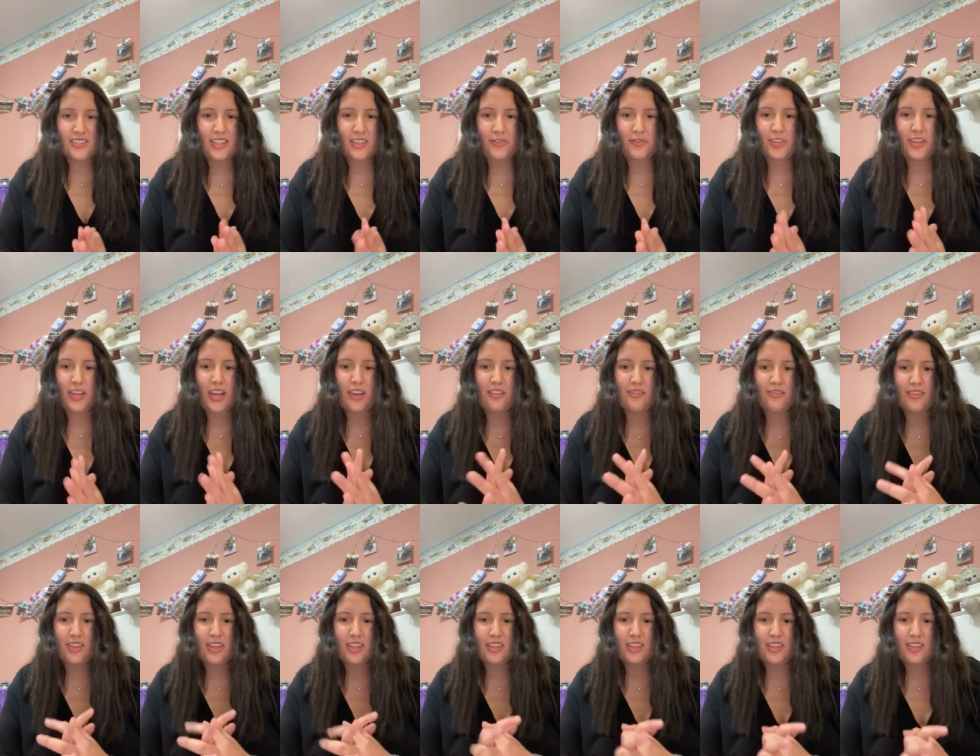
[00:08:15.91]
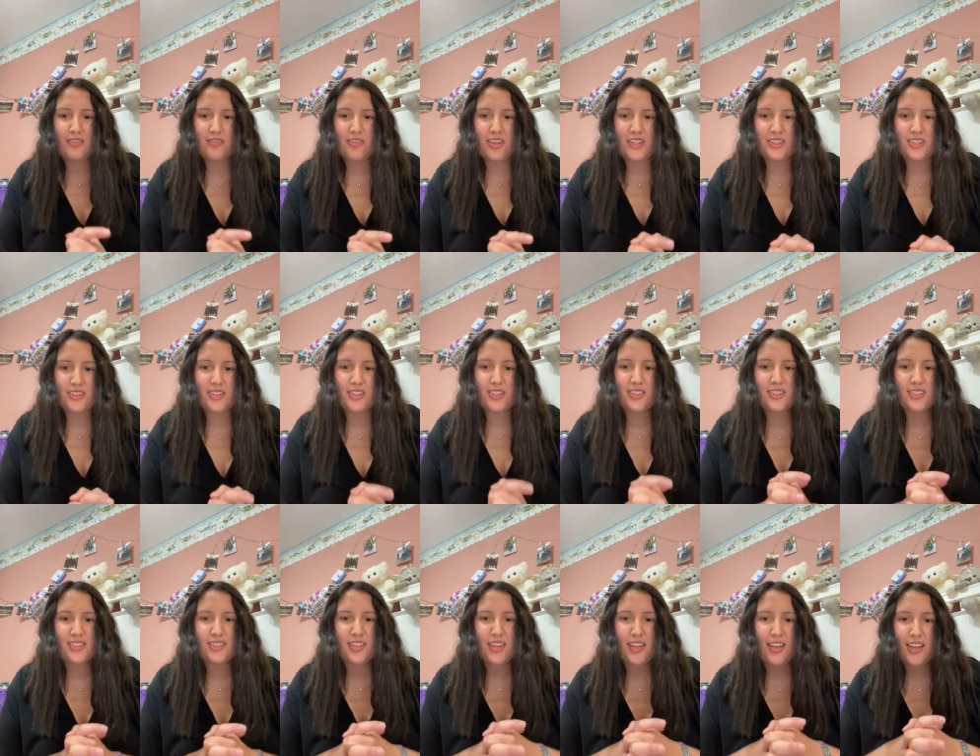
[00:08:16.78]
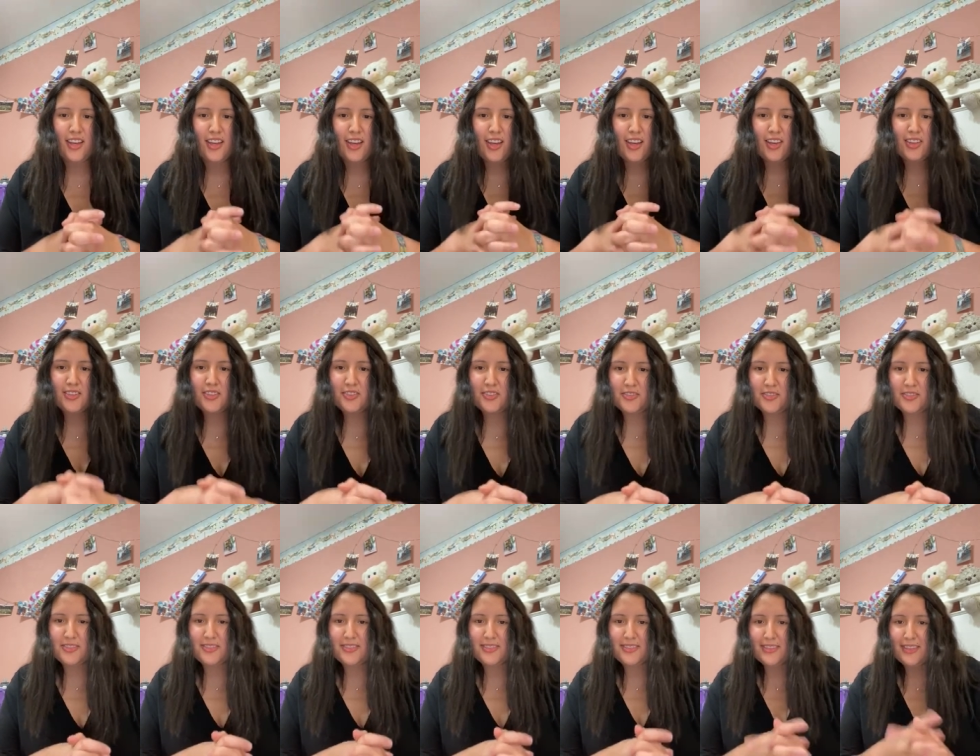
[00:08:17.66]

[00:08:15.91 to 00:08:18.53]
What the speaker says: If you have any questions, just